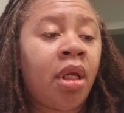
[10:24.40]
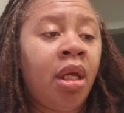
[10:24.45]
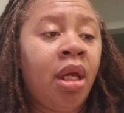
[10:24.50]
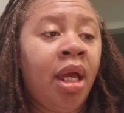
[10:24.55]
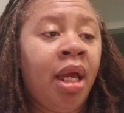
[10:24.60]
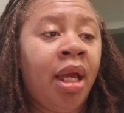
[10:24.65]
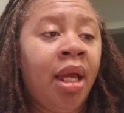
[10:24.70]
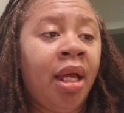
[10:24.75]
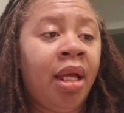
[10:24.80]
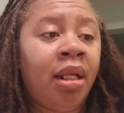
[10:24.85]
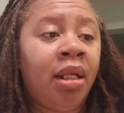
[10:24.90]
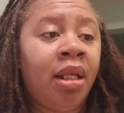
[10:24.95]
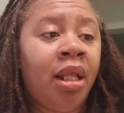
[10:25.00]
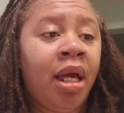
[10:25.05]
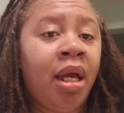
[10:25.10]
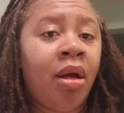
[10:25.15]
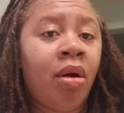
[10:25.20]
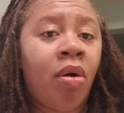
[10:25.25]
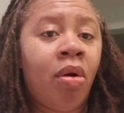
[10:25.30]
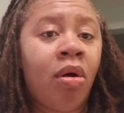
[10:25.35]
and
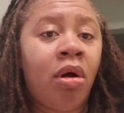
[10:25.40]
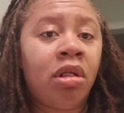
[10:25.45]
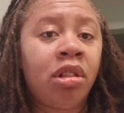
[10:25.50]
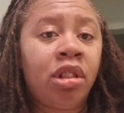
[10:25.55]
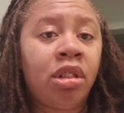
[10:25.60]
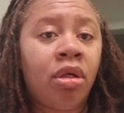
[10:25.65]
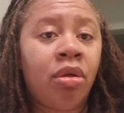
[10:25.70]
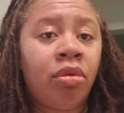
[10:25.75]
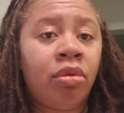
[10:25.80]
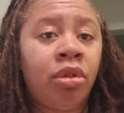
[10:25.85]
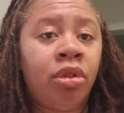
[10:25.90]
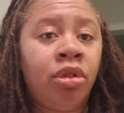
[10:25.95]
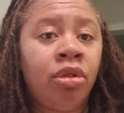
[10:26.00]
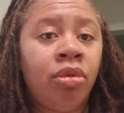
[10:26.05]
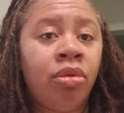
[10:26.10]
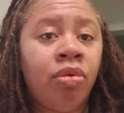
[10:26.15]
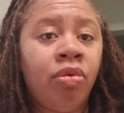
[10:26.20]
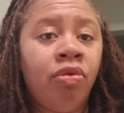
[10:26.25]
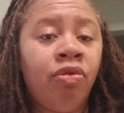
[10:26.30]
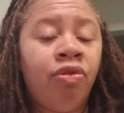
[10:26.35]
they also
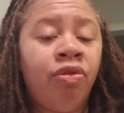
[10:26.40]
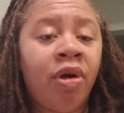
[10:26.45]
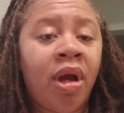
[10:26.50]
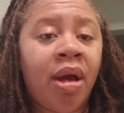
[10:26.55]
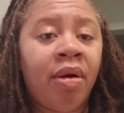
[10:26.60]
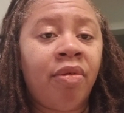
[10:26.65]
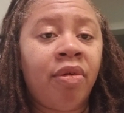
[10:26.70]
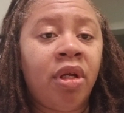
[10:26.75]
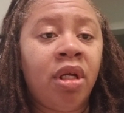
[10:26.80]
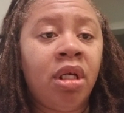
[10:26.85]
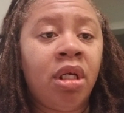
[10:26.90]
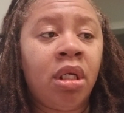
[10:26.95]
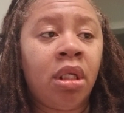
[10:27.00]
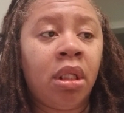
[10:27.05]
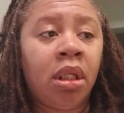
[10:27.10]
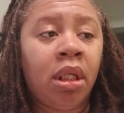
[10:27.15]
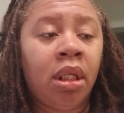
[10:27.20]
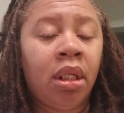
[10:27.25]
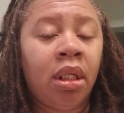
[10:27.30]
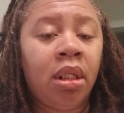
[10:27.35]
do very
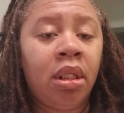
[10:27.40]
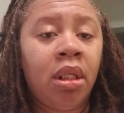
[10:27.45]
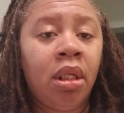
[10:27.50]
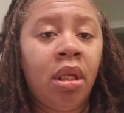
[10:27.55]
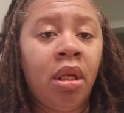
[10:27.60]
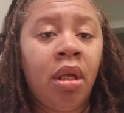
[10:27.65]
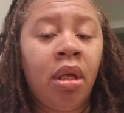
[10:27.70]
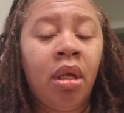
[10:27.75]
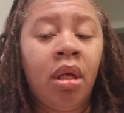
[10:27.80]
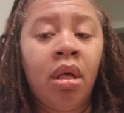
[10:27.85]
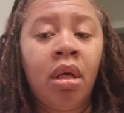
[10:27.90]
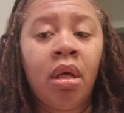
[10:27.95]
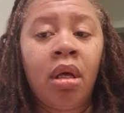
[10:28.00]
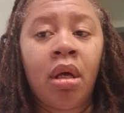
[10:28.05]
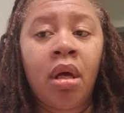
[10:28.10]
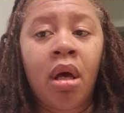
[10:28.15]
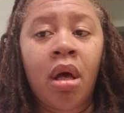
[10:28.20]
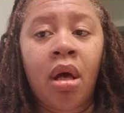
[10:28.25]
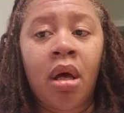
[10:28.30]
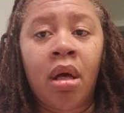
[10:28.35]
good.
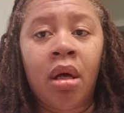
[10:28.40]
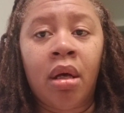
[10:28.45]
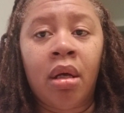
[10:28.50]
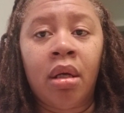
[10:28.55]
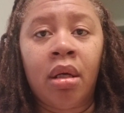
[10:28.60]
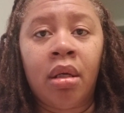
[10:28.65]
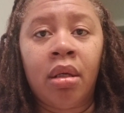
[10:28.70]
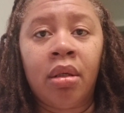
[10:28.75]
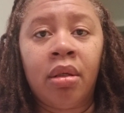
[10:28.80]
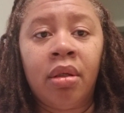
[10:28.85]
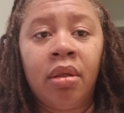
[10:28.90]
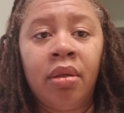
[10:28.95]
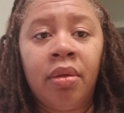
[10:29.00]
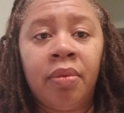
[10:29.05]
Uh,